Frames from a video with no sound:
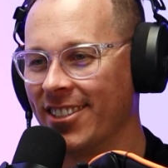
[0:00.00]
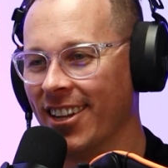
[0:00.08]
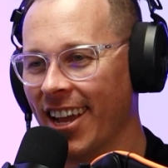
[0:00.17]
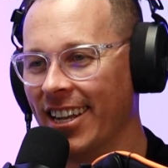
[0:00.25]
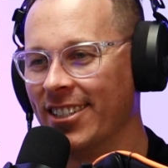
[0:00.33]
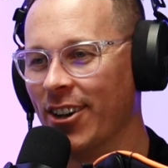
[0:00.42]
So
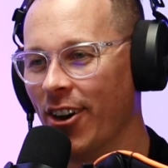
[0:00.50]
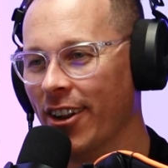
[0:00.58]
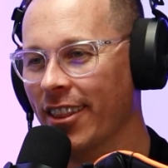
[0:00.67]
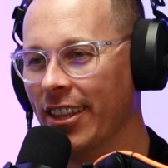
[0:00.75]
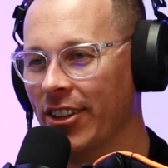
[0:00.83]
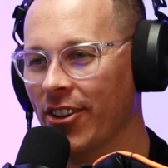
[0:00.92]
later on
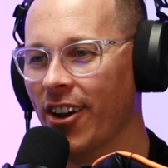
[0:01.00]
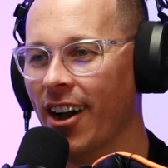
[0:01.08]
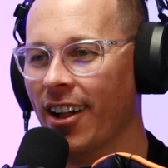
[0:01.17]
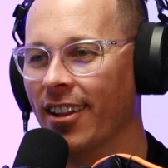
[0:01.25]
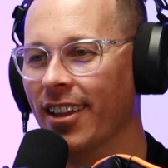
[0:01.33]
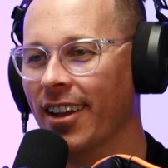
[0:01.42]
in the year,
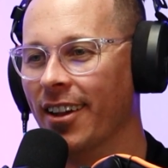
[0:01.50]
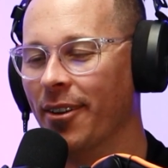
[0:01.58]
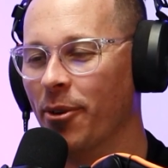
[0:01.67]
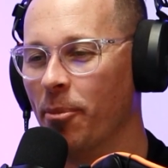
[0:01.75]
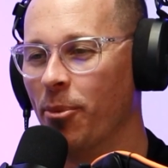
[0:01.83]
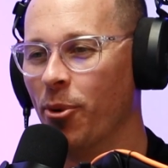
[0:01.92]
I'll
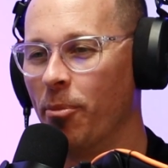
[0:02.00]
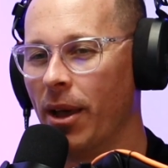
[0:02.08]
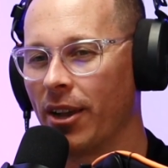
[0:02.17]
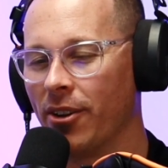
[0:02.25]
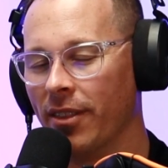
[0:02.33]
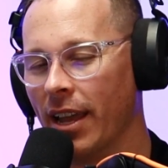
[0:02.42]
report
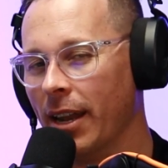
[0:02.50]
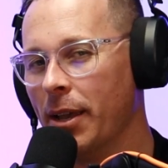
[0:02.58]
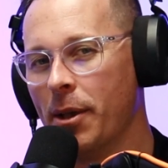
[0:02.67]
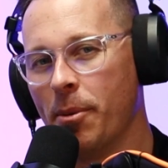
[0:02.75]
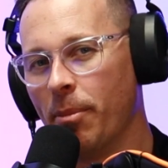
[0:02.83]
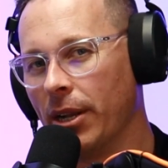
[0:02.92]
back on that.
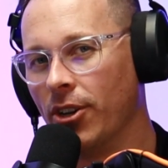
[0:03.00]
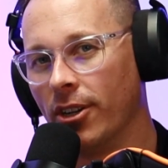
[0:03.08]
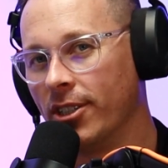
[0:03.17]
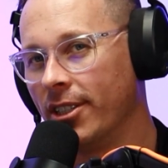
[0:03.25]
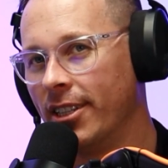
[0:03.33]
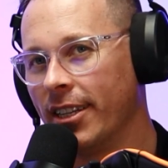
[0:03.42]
But
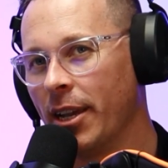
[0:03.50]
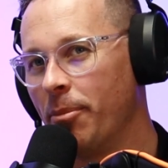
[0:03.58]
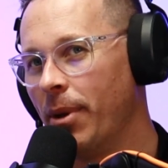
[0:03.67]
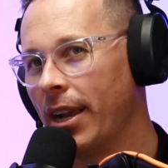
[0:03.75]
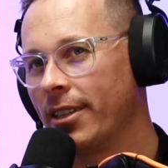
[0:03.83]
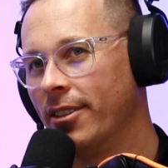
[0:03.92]
just to get
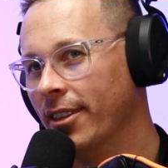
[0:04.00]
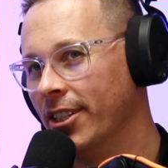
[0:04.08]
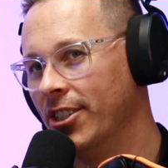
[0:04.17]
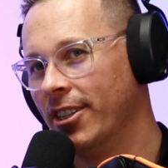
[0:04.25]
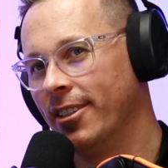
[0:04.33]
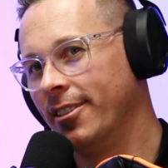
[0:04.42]
back to the
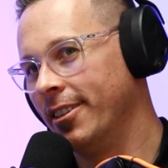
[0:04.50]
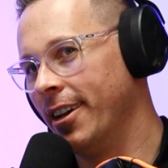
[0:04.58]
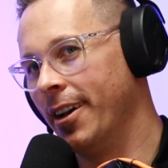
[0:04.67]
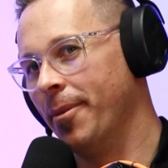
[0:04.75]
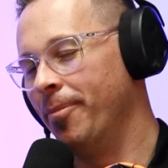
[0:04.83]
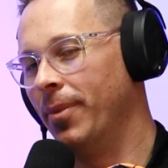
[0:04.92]
jits,
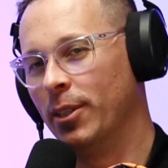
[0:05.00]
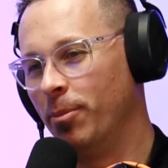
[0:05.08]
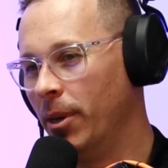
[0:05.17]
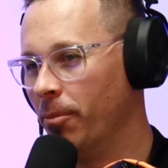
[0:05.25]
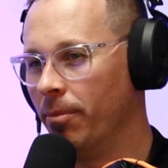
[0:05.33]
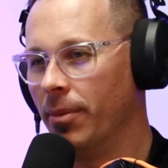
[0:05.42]

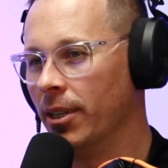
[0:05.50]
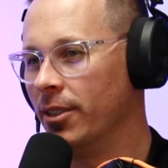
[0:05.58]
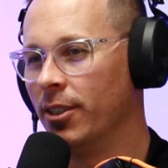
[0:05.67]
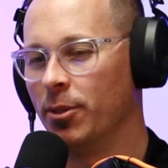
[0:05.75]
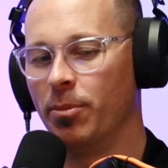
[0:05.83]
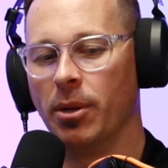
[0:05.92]
it's
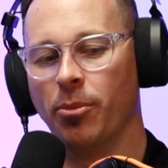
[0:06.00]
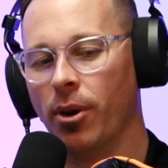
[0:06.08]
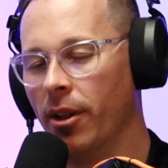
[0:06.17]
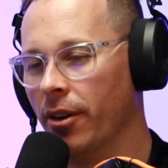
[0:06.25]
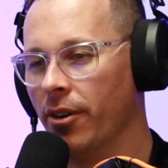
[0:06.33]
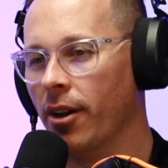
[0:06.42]
just been
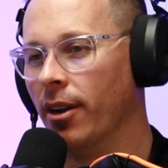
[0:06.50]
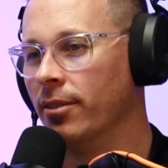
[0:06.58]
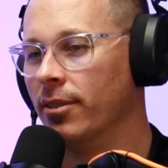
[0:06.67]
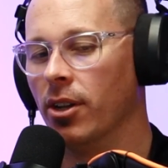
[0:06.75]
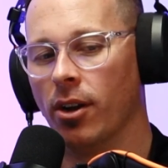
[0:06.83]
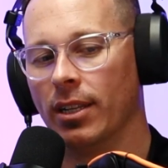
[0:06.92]
brilliant, right?
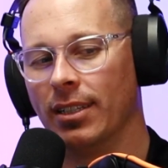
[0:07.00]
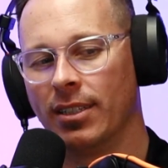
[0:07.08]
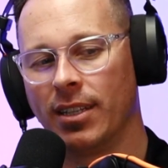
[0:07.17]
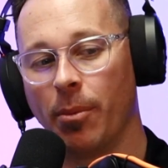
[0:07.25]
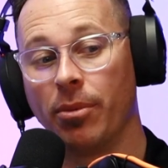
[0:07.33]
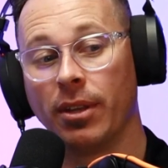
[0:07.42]
Yeah,
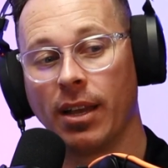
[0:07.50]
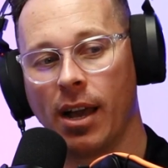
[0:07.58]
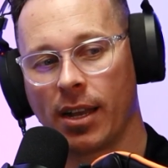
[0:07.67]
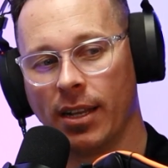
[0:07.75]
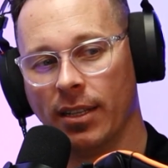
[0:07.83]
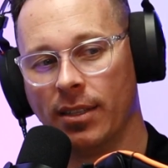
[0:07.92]
it's something
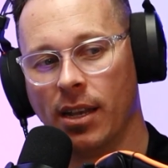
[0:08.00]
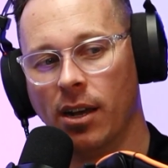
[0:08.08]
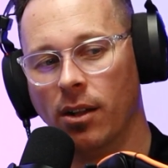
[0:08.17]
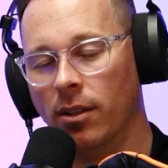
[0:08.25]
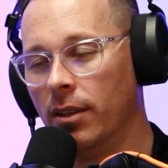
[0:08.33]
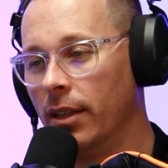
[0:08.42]
I can
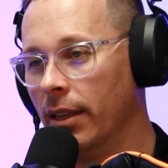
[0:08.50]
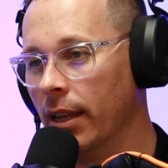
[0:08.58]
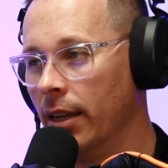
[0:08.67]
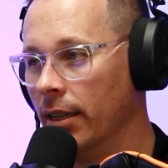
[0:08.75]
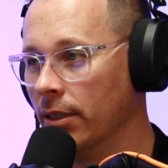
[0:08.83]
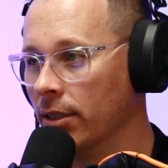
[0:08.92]
tell
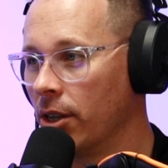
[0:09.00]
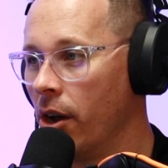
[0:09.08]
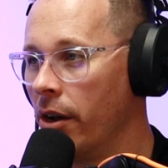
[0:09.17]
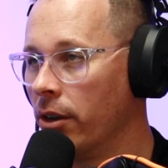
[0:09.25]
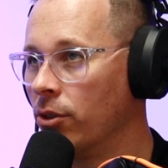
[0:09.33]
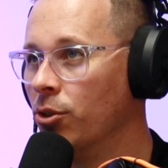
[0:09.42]
that is
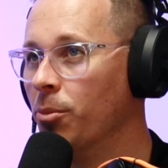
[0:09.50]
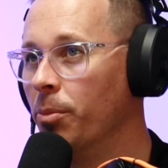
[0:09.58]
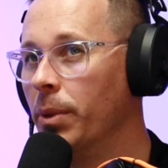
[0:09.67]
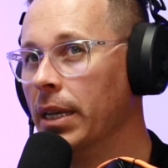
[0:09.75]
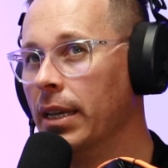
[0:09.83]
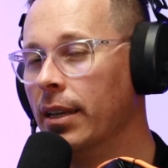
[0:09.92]
going to
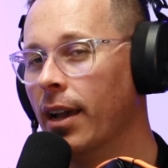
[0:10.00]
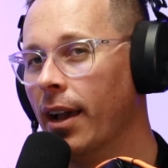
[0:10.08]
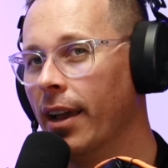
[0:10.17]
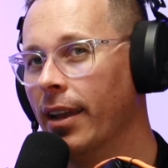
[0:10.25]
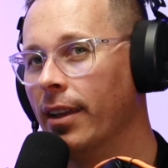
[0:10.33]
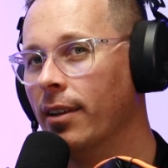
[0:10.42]
be
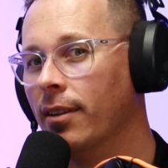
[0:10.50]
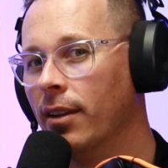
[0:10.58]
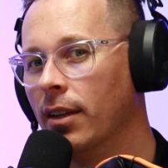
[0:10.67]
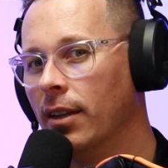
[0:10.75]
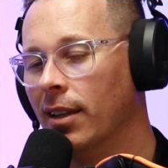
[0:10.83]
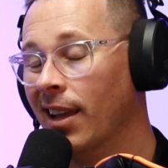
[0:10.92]
a
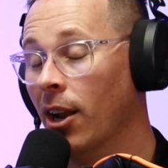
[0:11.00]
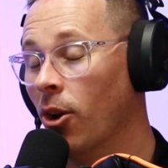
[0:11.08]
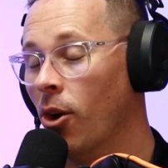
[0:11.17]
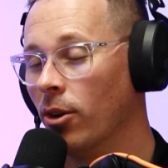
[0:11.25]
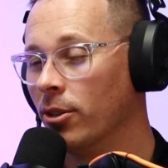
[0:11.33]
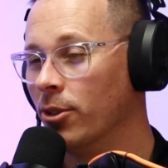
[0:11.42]

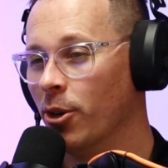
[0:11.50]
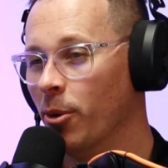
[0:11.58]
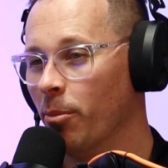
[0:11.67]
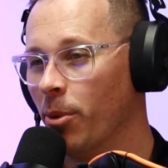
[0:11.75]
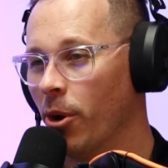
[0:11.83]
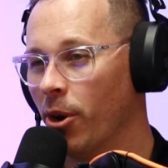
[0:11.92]

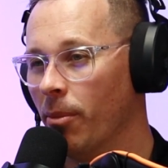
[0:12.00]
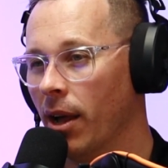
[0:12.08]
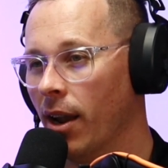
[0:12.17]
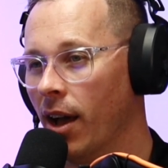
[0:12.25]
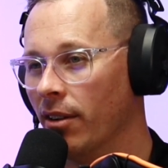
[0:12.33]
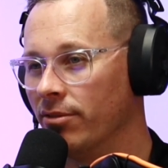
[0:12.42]
long-term part of my
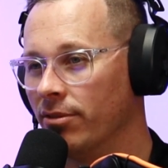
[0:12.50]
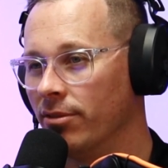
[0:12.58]
life.